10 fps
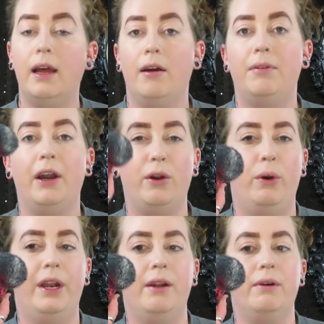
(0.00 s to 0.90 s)
I'm not
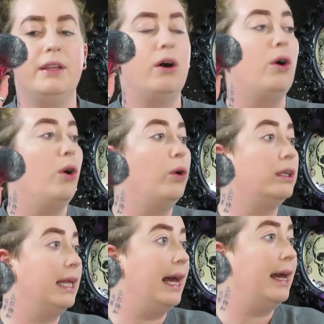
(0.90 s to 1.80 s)
going in with a
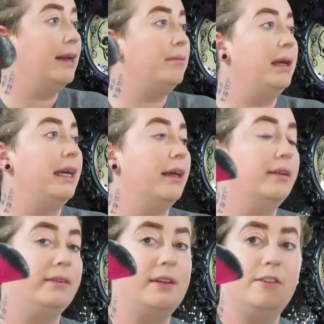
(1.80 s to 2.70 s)
whole lot
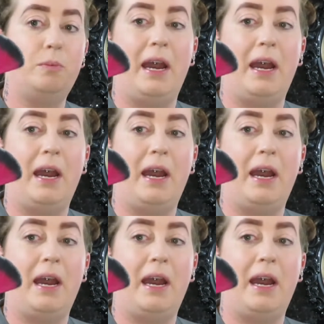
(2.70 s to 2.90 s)
because his